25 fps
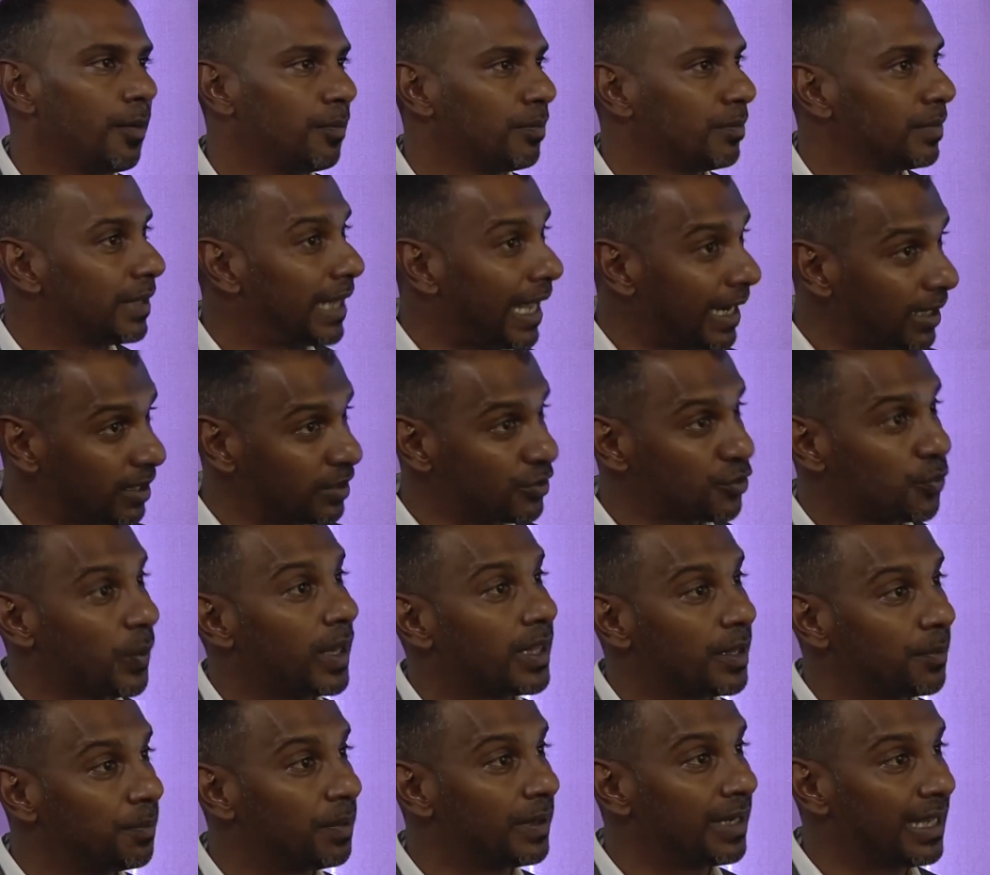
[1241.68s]
that's where
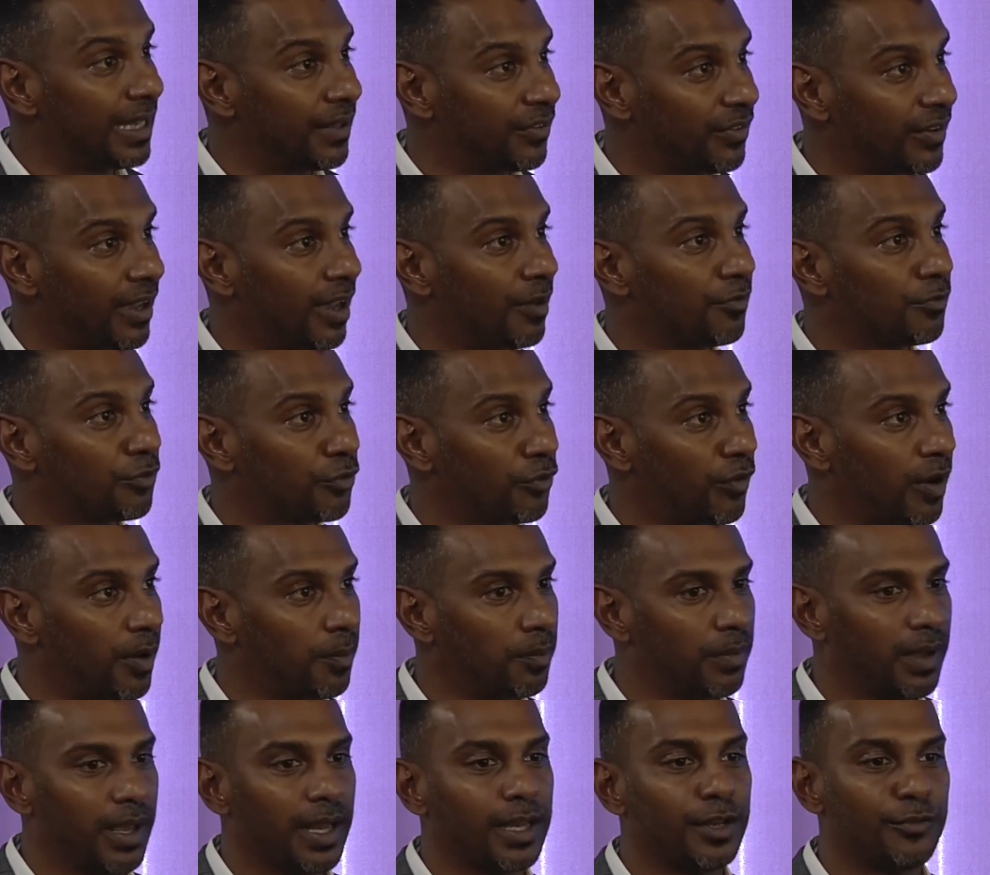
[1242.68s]
the belief comes from.
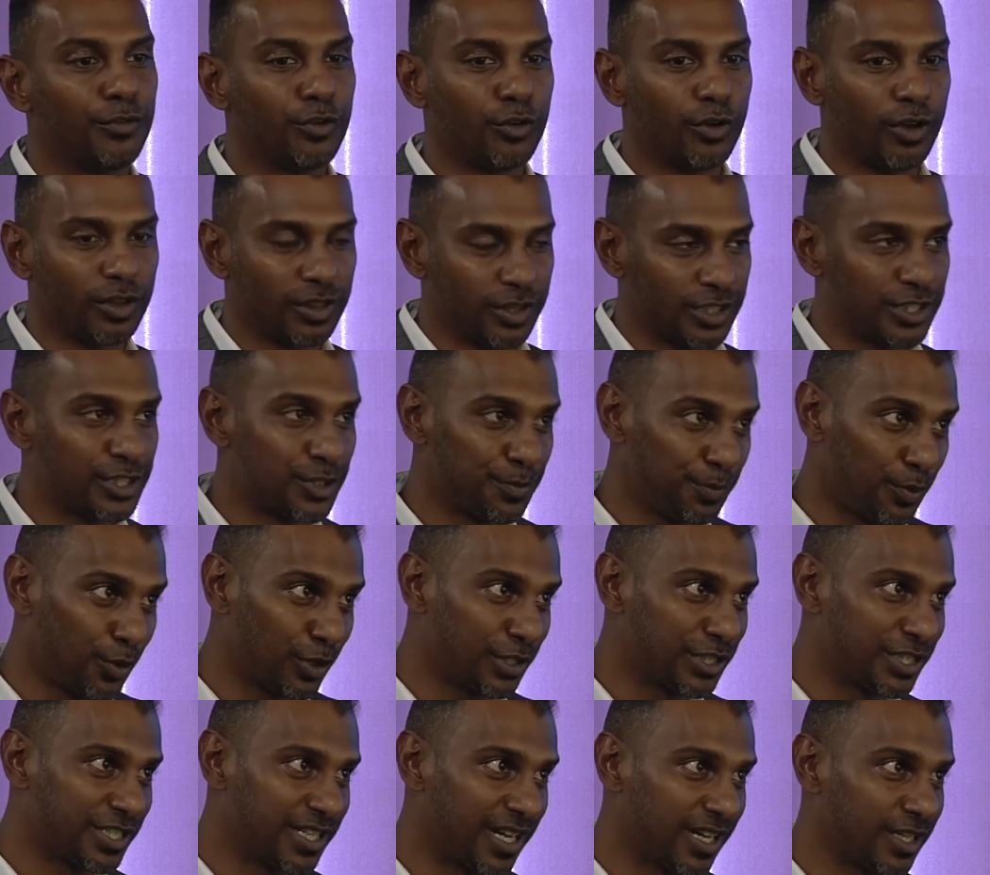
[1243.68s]
And if you've got the support
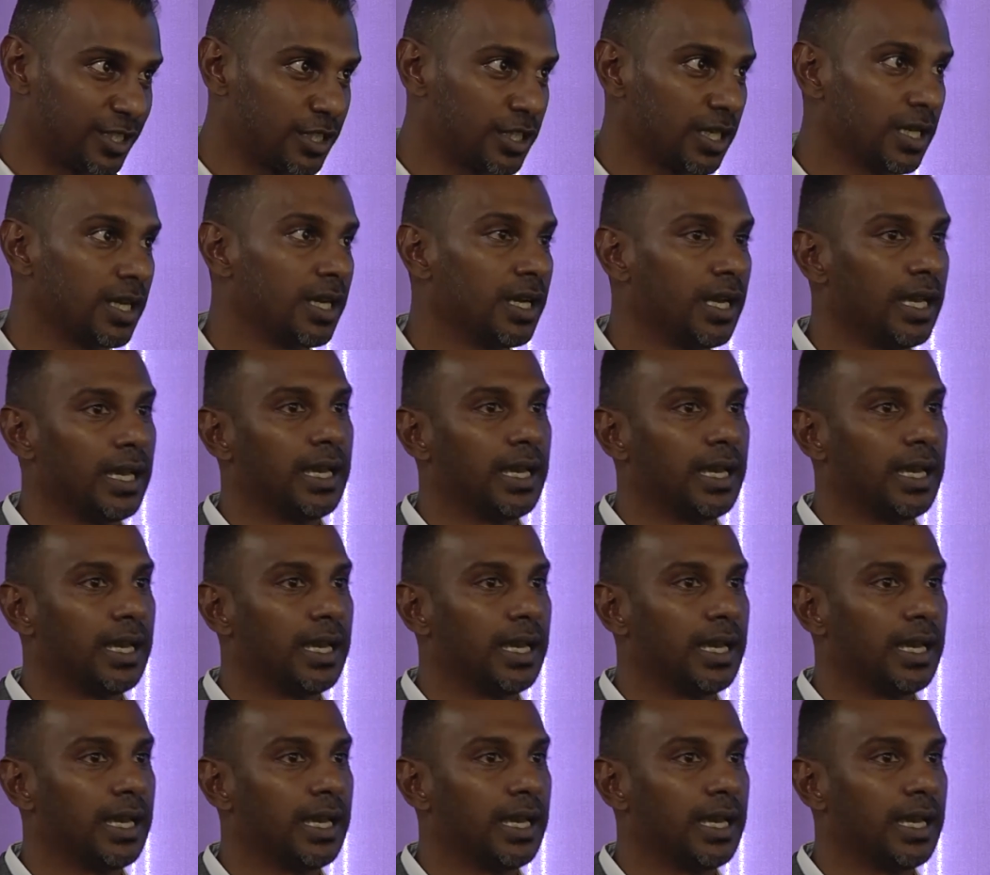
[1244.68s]
structure,